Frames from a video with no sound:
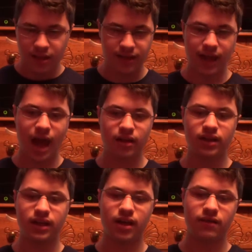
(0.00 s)
The
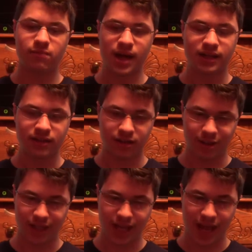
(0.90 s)
island of
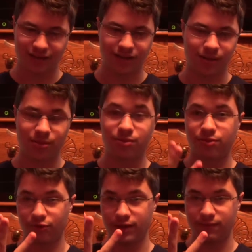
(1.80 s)
Motunui has
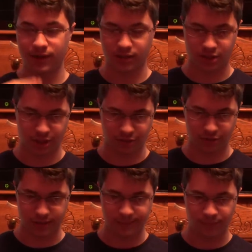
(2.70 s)
3
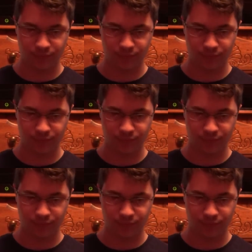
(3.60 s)
virtues